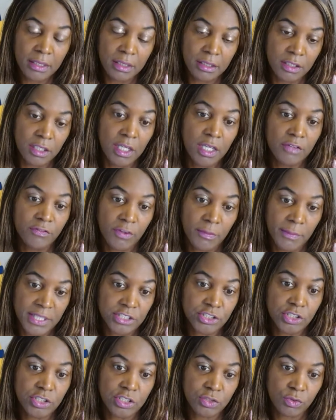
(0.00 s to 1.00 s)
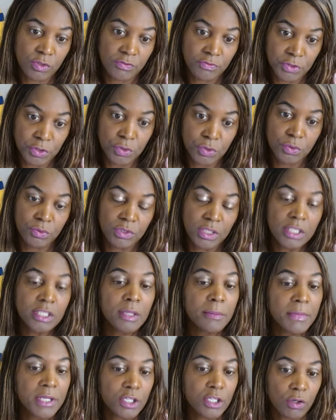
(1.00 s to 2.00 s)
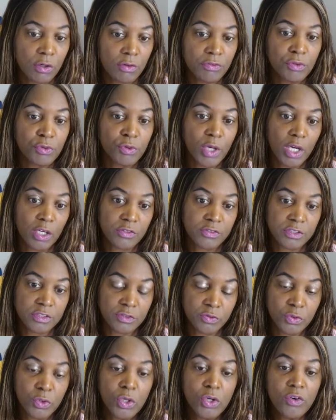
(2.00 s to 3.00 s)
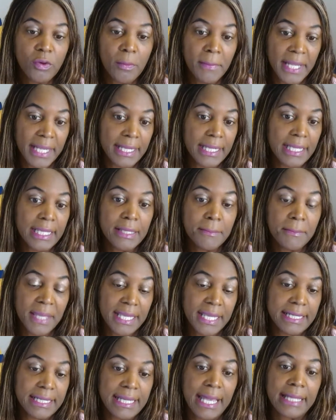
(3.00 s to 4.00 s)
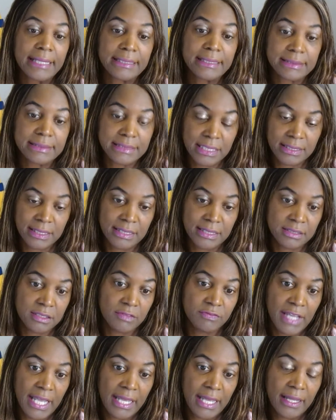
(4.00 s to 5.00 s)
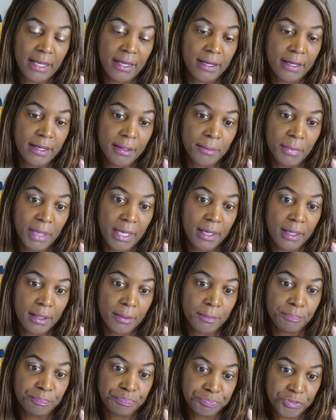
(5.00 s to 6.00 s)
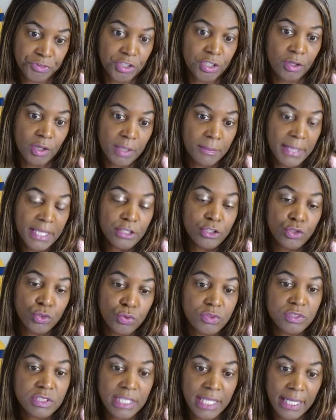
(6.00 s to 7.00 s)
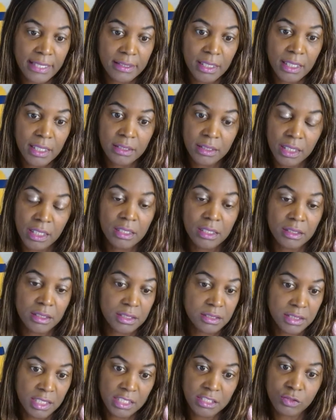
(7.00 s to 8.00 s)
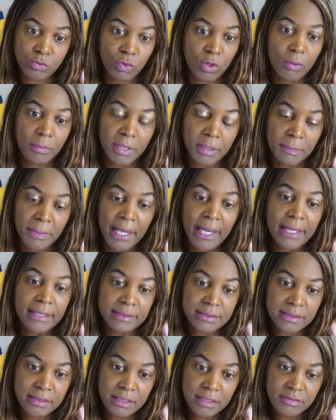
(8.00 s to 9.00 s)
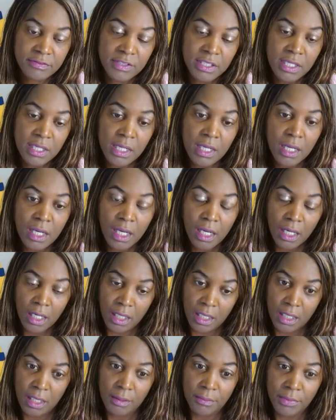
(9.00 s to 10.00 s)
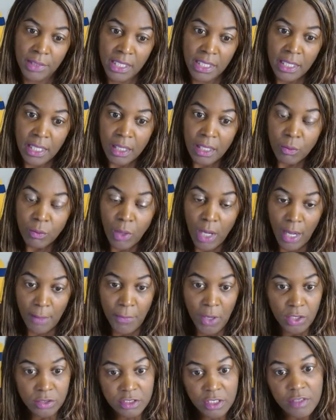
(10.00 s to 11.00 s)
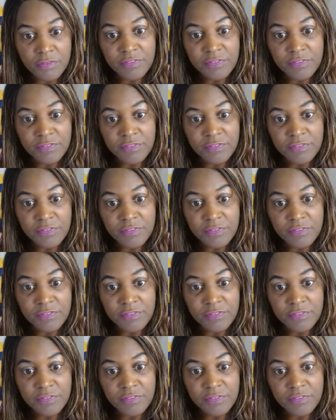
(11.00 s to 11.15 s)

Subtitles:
the information is reviewed. Then the medical review officer may not say that's he may use that, and then the test won't be positive. Um, I'm also